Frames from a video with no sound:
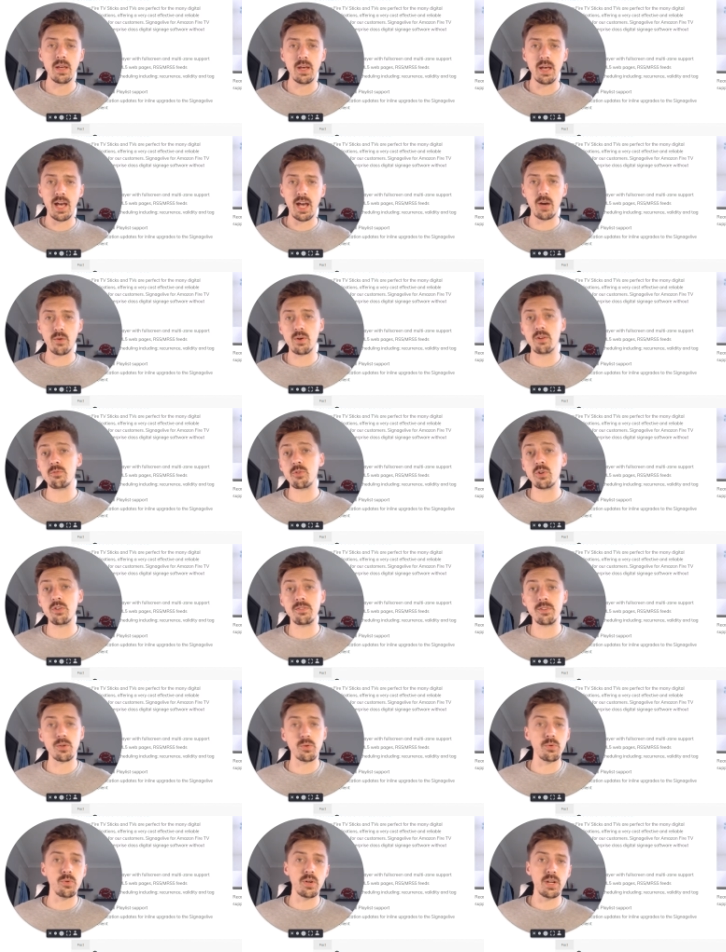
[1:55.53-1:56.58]
However, if
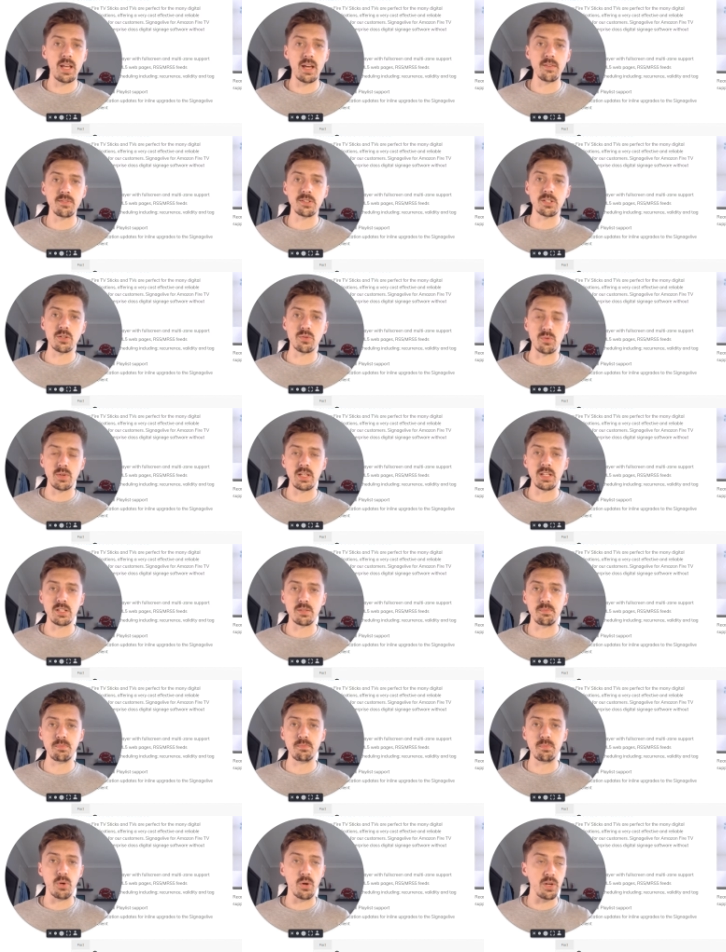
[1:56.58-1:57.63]
you already have screens
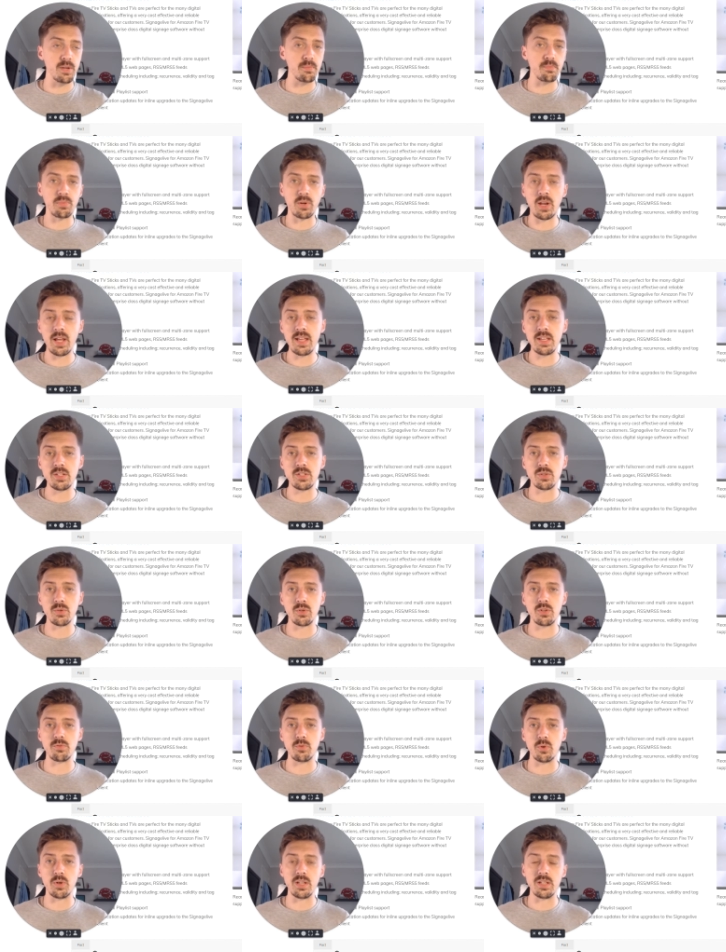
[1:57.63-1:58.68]
put in place or
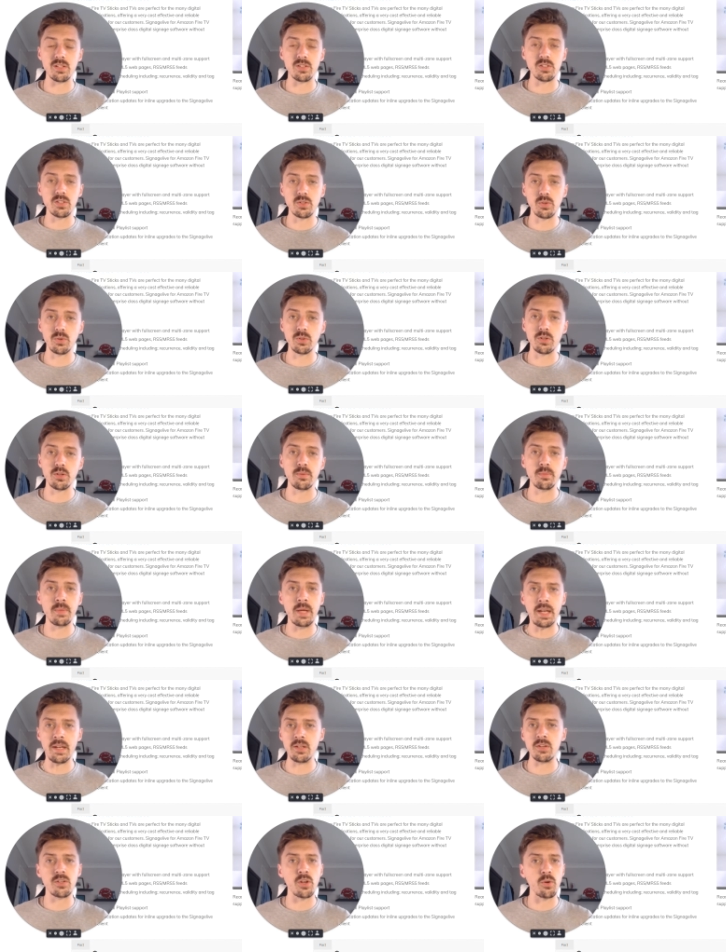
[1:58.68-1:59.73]
you've already installed them
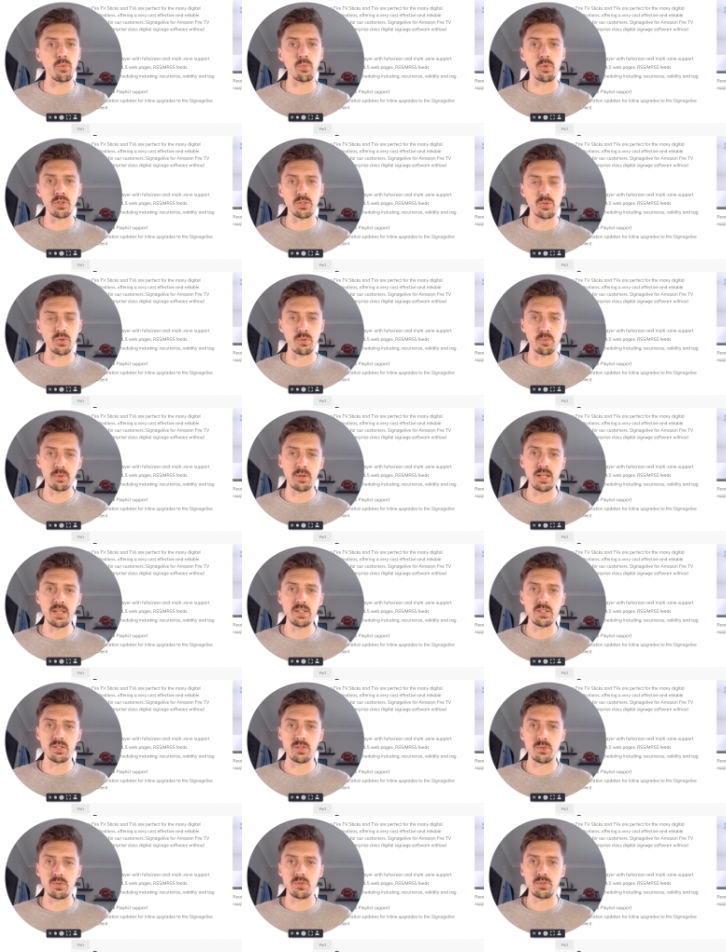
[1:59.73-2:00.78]
and you don't want to replace
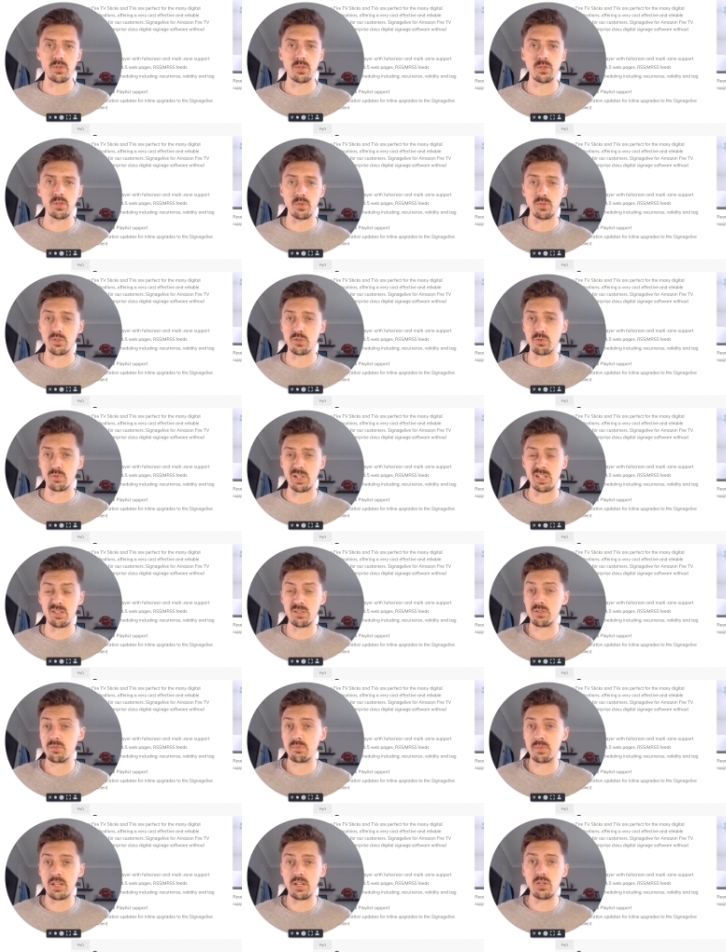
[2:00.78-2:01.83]
those, those screens,
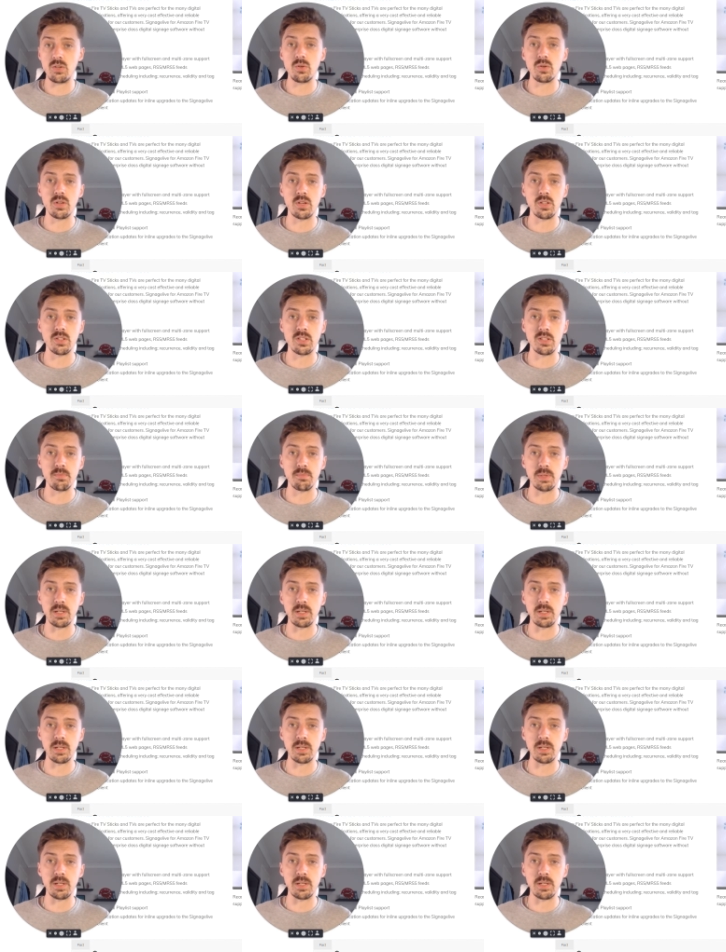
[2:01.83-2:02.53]
then you can simply